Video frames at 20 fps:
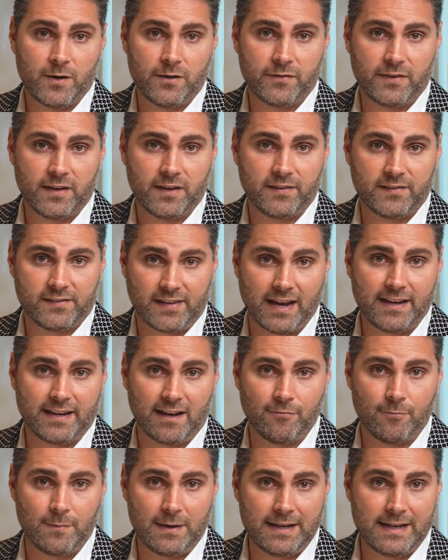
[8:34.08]
if the state
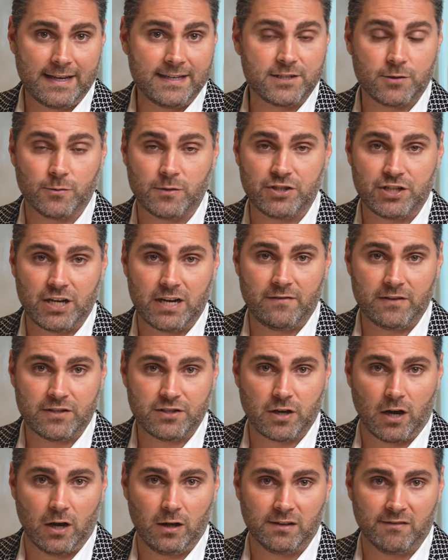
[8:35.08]
government is to achieve its
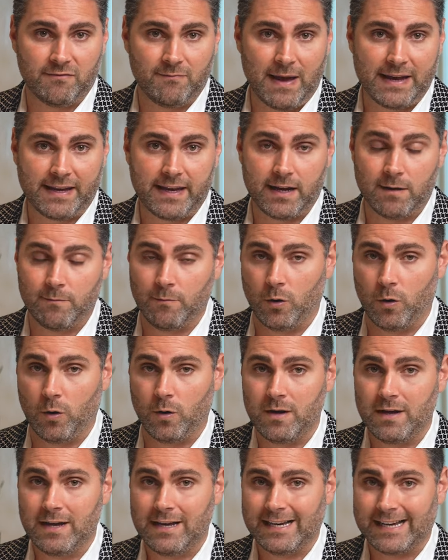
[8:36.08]
goal of making a
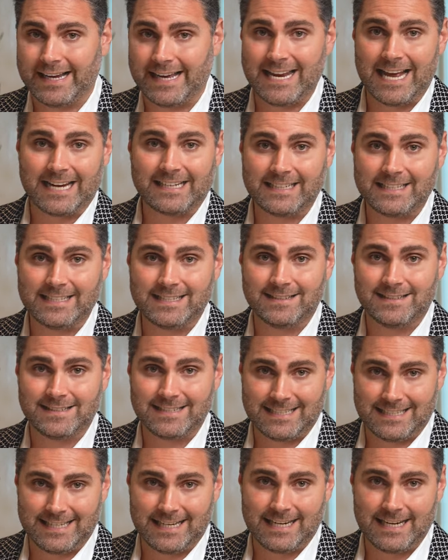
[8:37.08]
more connected
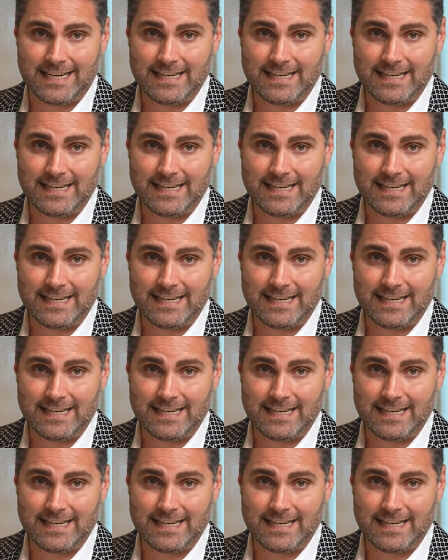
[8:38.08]
Sydney,